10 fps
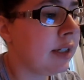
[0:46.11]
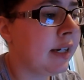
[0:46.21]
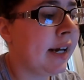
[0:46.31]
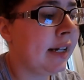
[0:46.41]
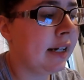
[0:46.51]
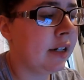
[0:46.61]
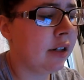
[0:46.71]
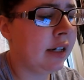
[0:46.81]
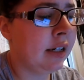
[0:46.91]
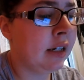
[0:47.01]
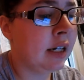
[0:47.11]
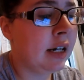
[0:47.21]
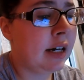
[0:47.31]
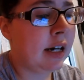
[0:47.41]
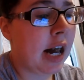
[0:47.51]
and hang out, and
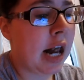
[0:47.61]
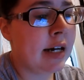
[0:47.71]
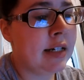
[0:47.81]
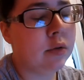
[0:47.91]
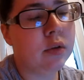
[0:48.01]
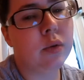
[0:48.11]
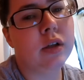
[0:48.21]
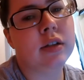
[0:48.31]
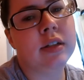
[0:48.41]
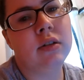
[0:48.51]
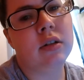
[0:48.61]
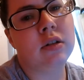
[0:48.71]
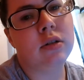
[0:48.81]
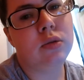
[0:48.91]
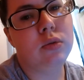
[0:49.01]
I didn't want to walk around
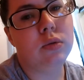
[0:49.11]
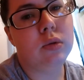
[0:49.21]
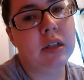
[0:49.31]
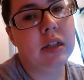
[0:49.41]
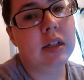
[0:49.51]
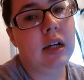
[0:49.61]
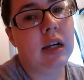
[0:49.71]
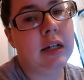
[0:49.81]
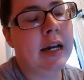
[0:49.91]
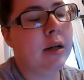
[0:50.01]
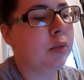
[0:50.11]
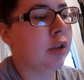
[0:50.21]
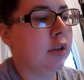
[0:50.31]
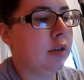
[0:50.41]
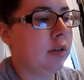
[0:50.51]
talking to a
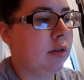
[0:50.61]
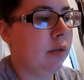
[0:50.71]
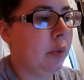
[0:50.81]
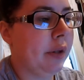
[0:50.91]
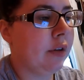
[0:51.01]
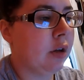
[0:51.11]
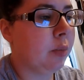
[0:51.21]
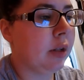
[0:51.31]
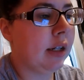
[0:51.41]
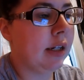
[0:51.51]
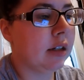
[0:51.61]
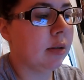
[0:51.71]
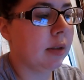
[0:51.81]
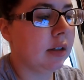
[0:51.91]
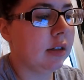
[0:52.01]
camera with company
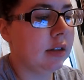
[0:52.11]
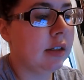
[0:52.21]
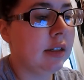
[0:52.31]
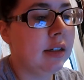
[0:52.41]
here because